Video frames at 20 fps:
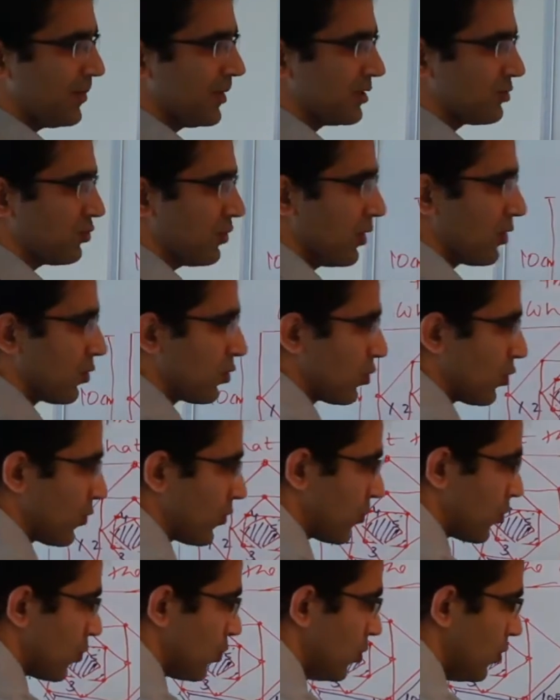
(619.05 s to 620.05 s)
by square root
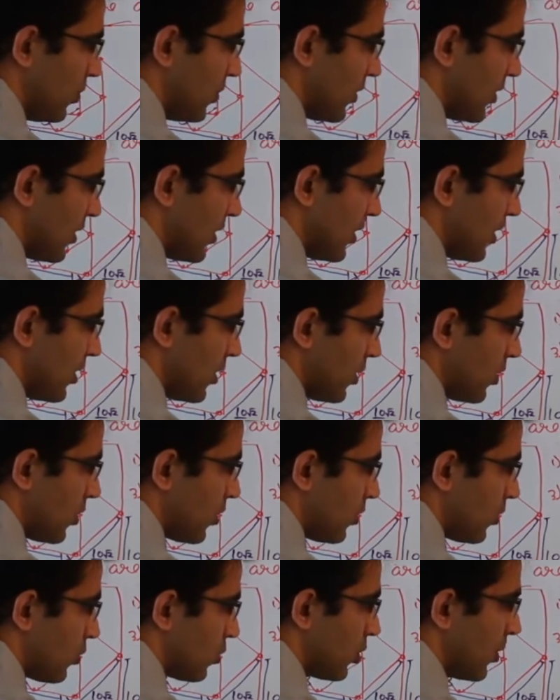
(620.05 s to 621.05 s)
of 2
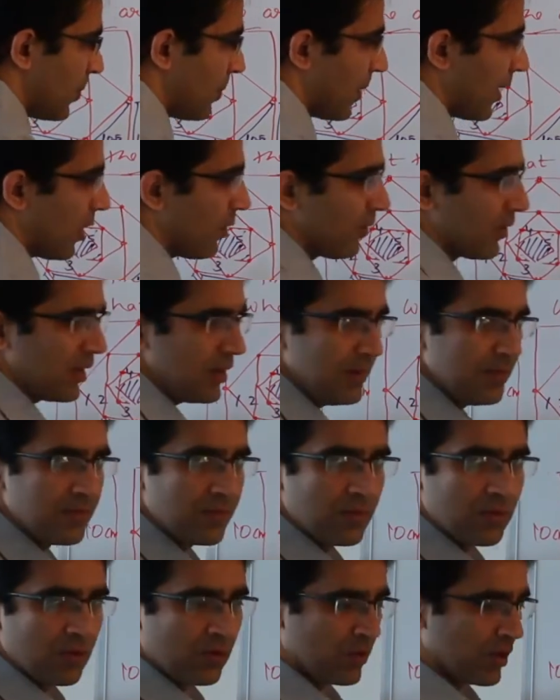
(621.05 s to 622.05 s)
to the power,
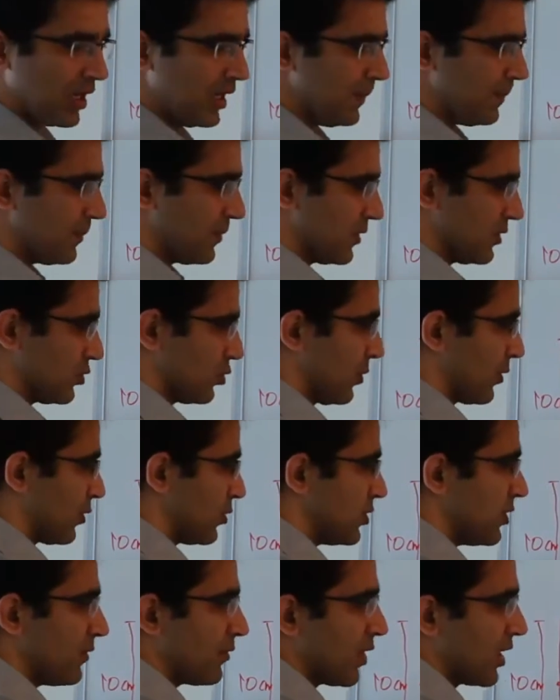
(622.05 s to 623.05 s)
okay. So
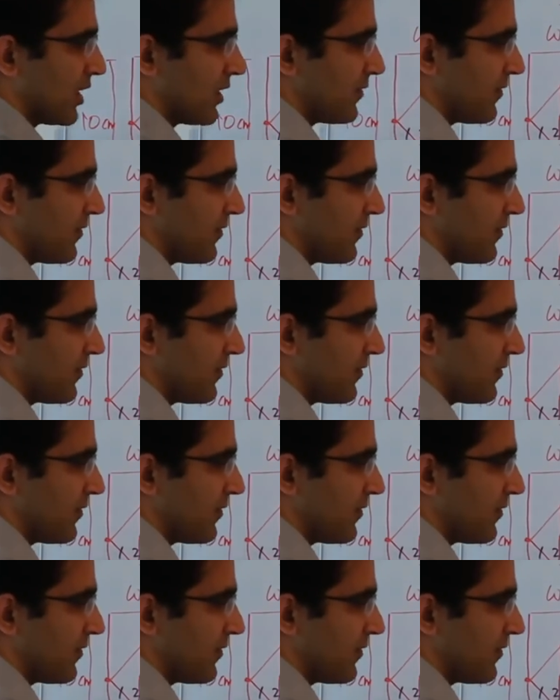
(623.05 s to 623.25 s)
because you have done it